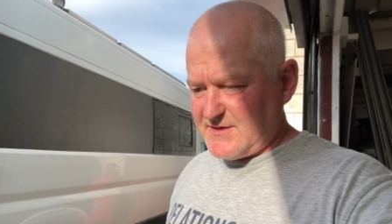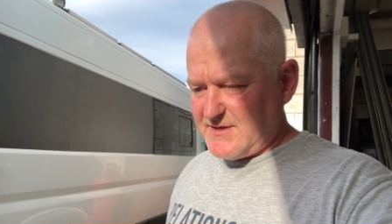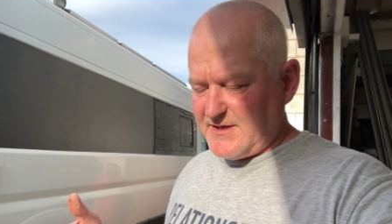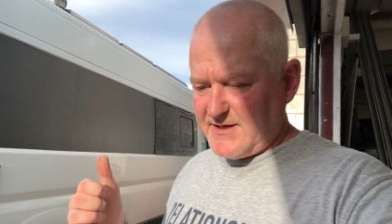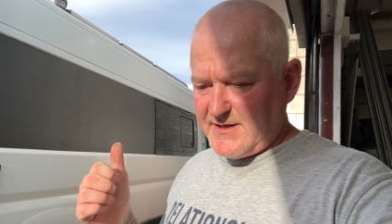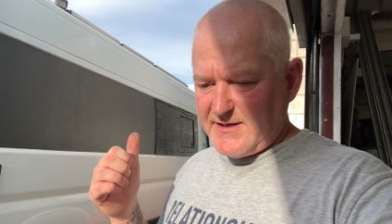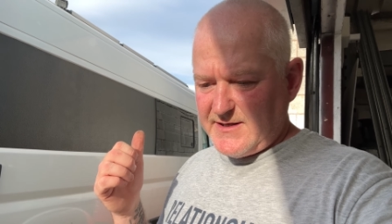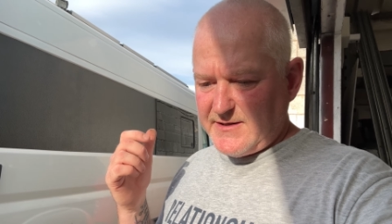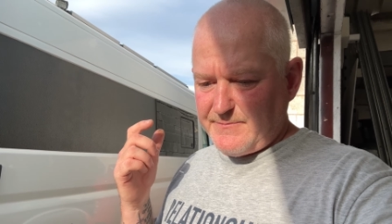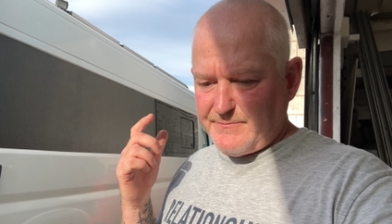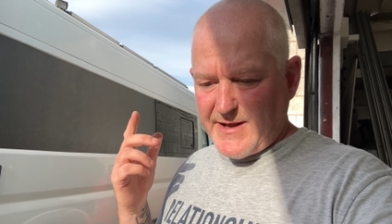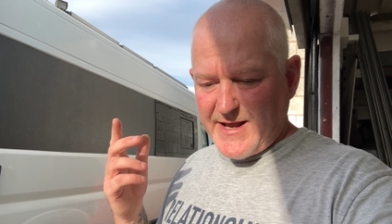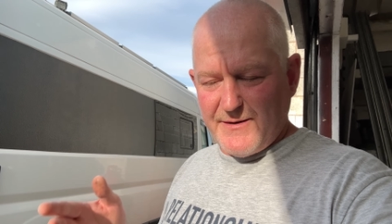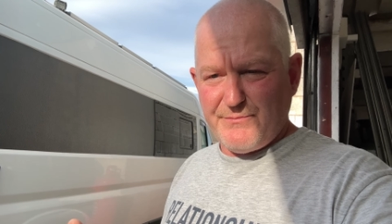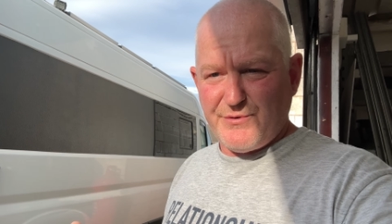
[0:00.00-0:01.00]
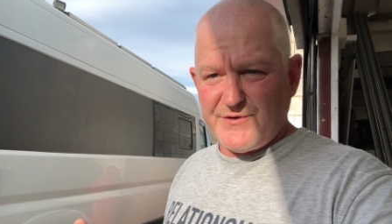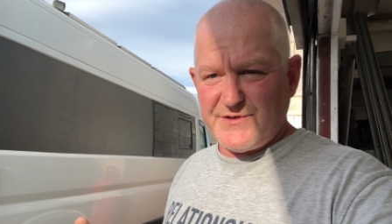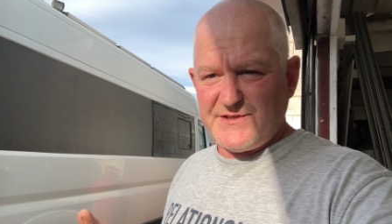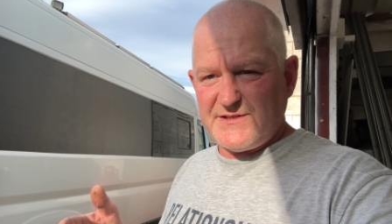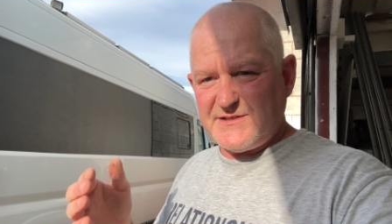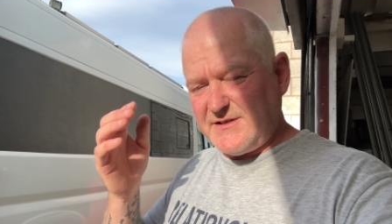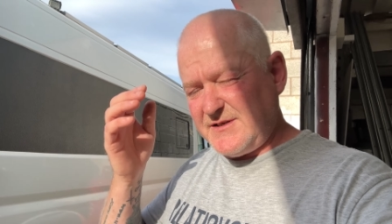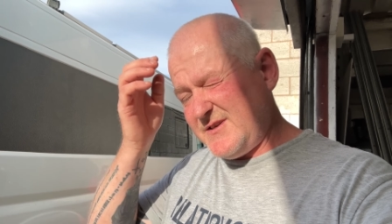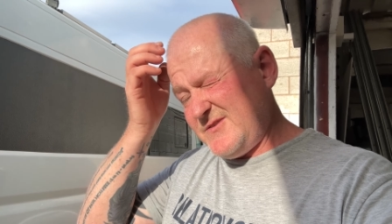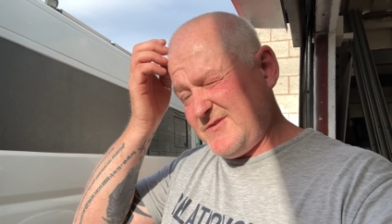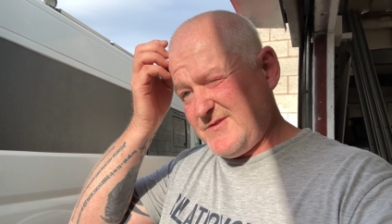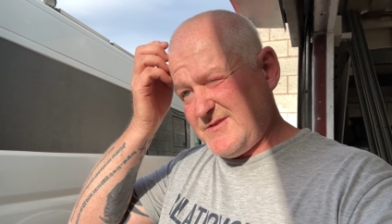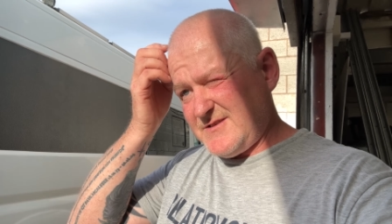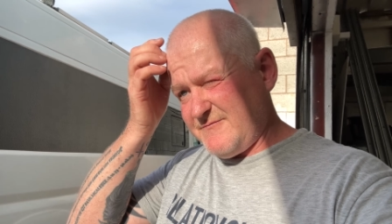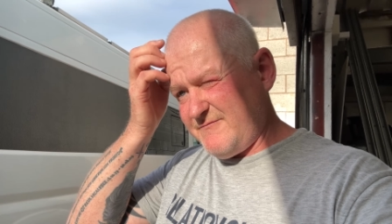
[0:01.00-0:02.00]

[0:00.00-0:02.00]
the uh, paint brushes I use, the